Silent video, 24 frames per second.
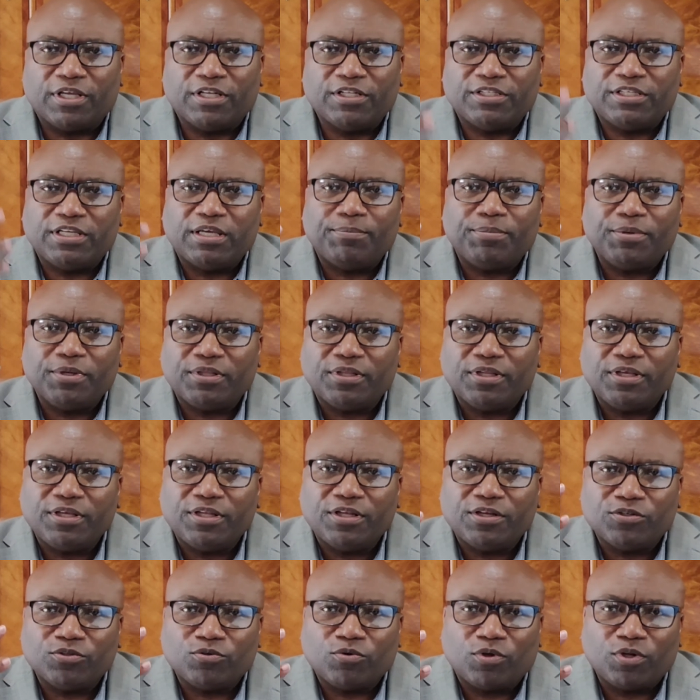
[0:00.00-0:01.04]
And typically
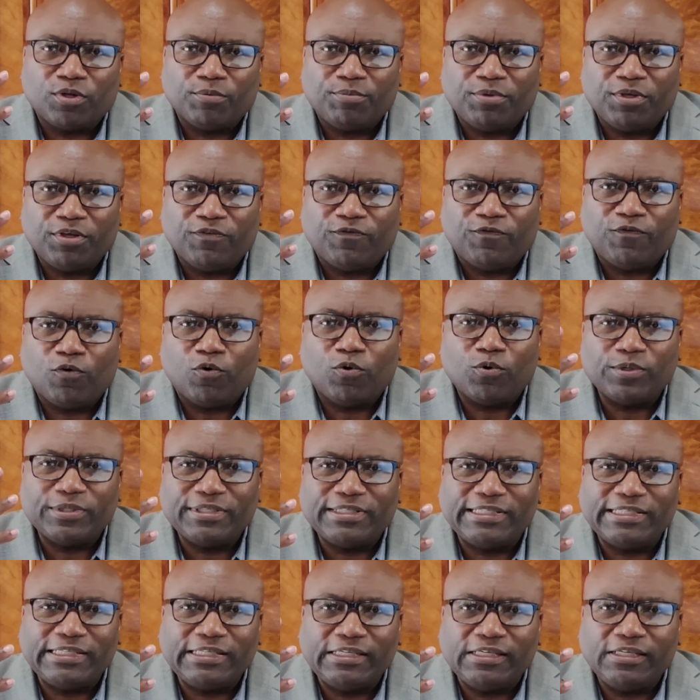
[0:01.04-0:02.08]
there's going to be 4
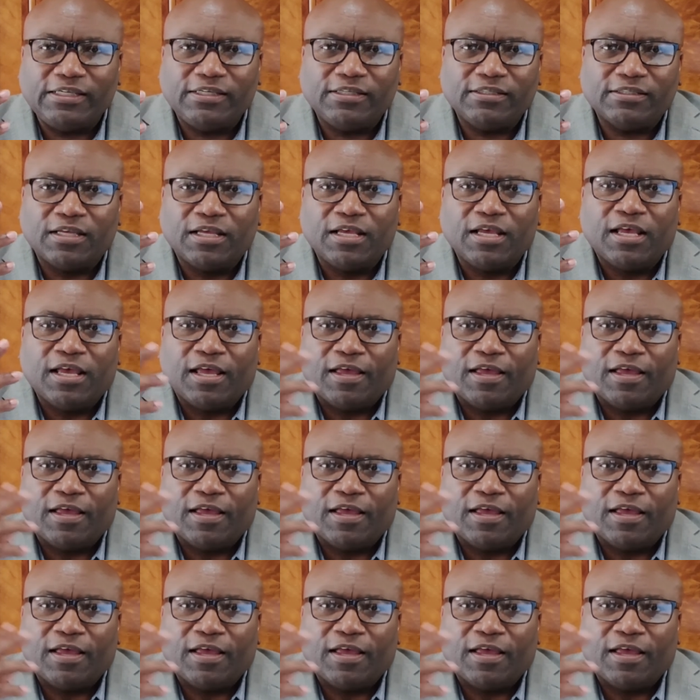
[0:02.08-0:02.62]
C's